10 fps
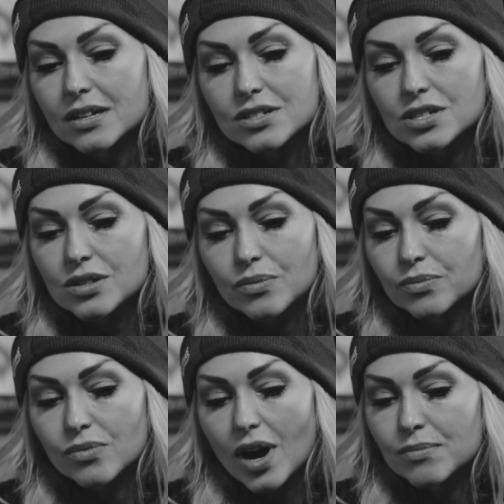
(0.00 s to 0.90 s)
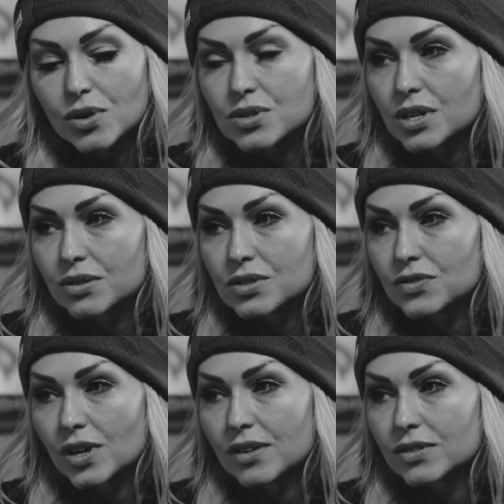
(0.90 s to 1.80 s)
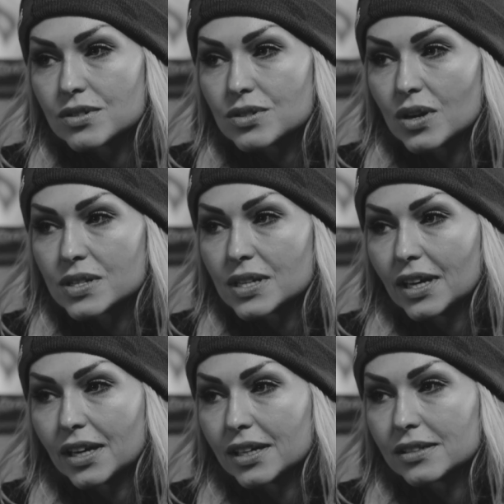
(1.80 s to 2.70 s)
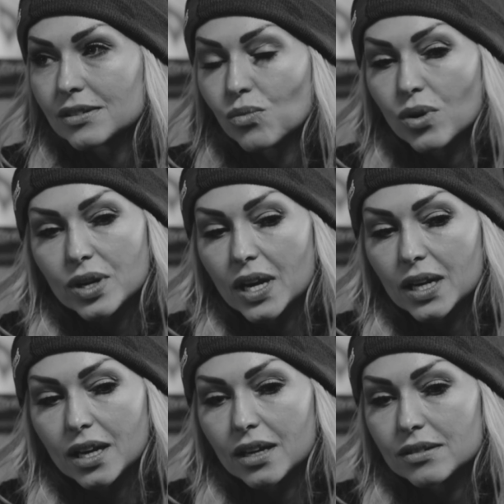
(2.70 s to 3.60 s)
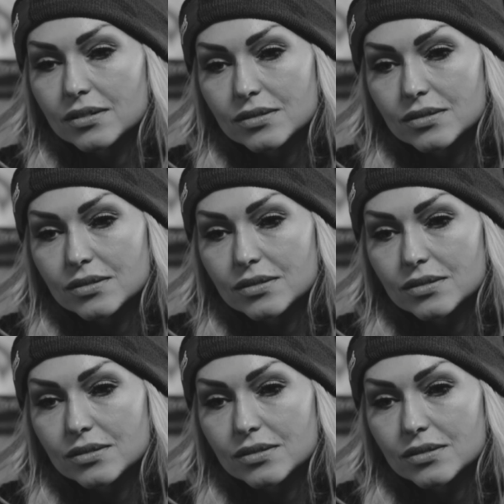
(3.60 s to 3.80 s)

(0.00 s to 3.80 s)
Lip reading: just ride motorcycles forever as long as I can. Work in it,